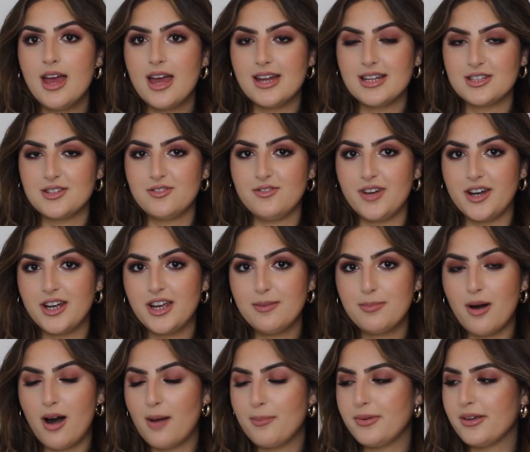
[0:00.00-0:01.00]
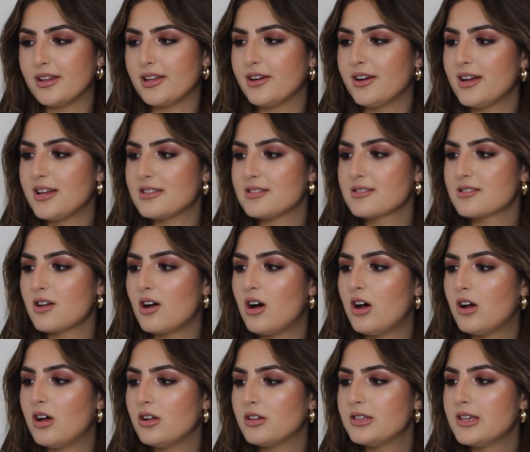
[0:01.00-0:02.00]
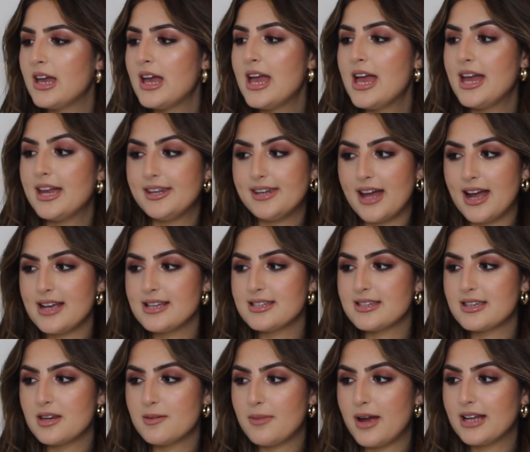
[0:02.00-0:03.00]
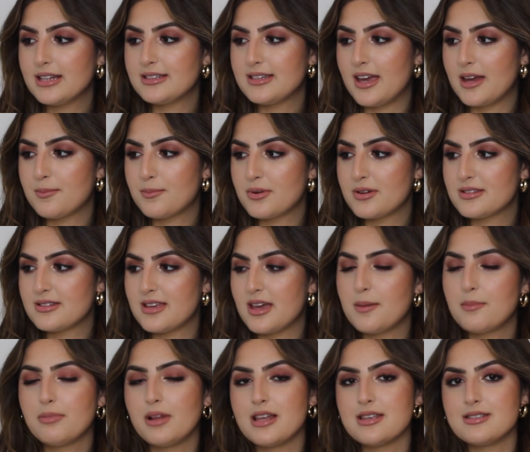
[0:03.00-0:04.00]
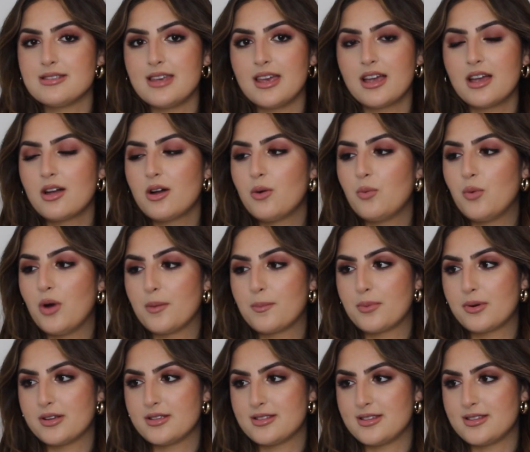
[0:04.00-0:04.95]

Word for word: It's very popular. It's called niacinamide 10% plus zinc 1%.